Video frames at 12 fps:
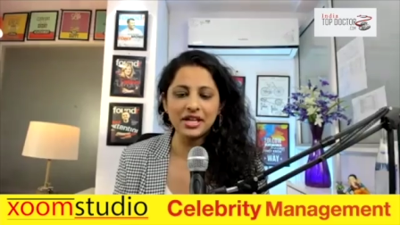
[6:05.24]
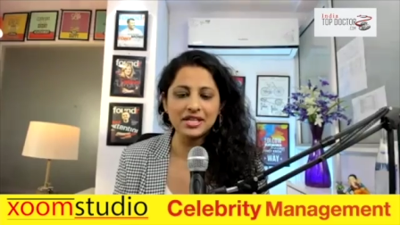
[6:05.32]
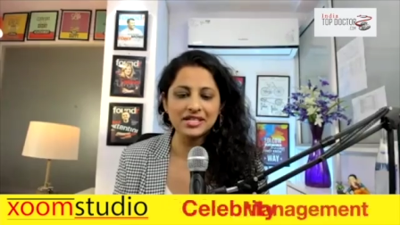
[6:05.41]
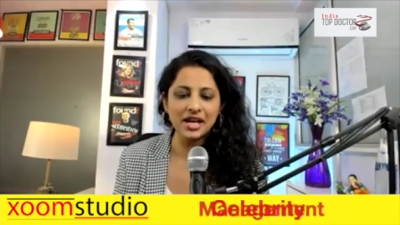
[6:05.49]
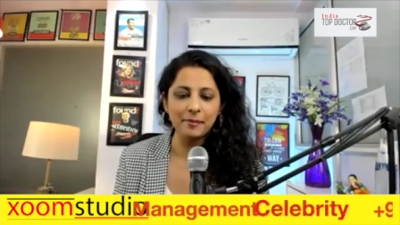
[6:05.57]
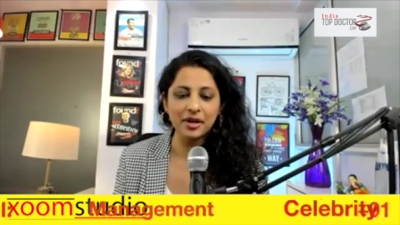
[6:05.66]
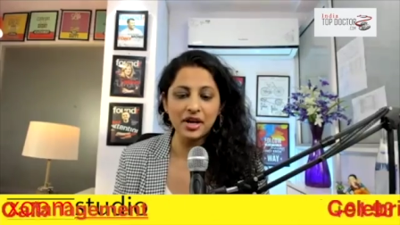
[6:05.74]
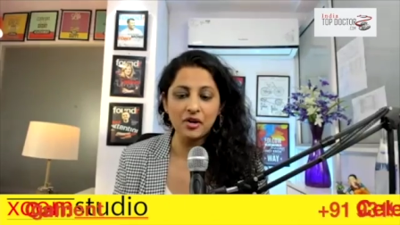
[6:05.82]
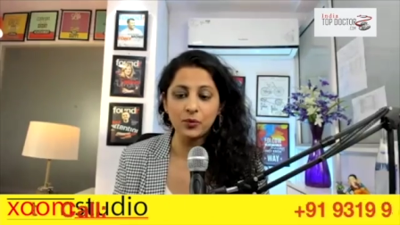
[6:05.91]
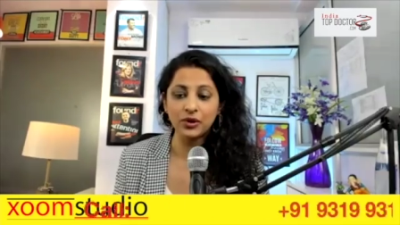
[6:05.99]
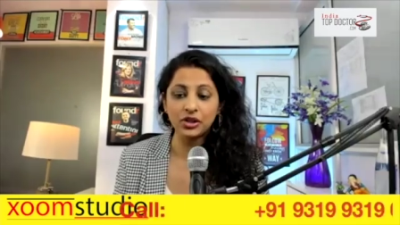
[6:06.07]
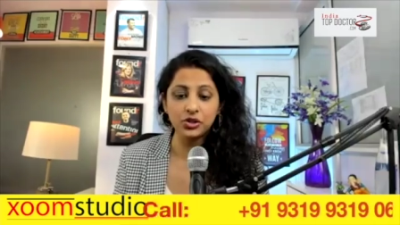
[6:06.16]
is coming up
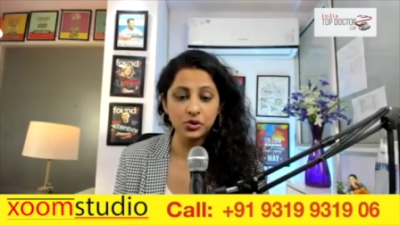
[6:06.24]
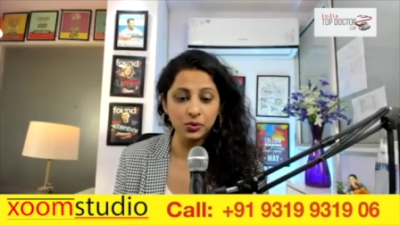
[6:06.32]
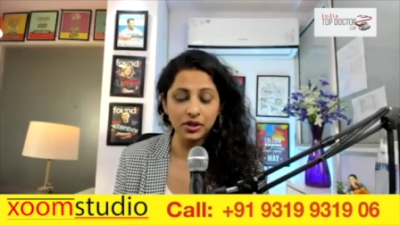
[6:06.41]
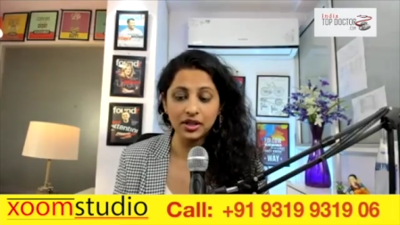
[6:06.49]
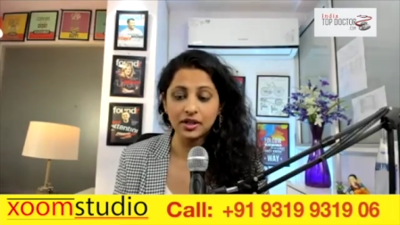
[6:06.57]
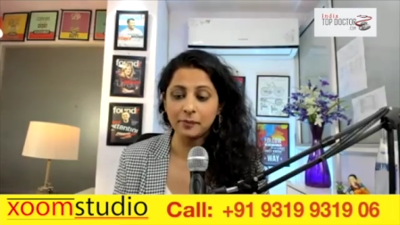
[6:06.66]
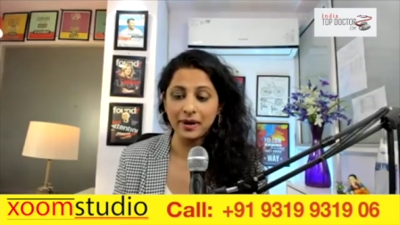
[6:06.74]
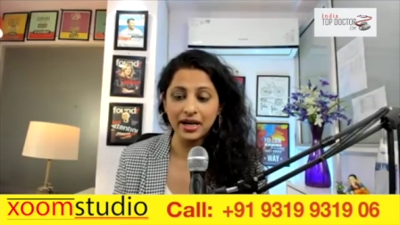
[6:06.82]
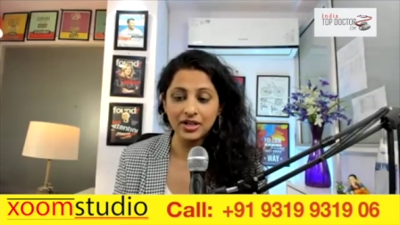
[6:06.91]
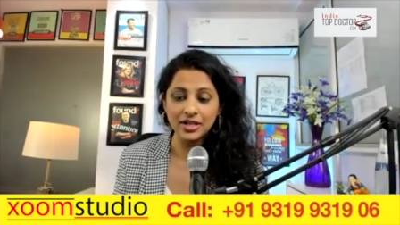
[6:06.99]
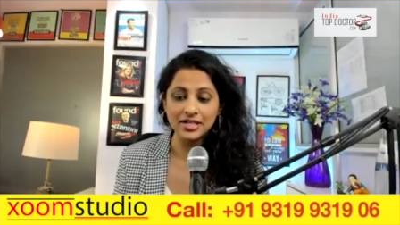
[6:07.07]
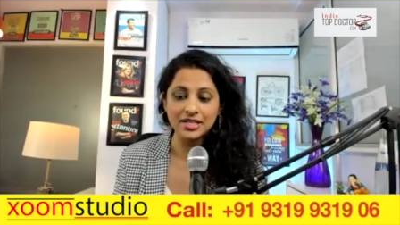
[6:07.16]
with the unique
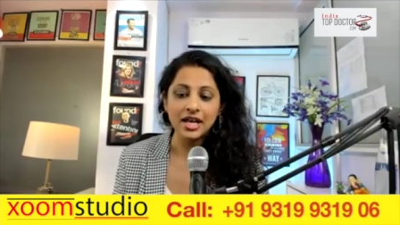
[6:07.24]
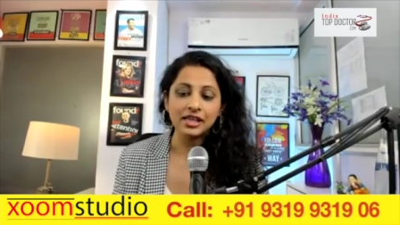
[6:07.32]
patents,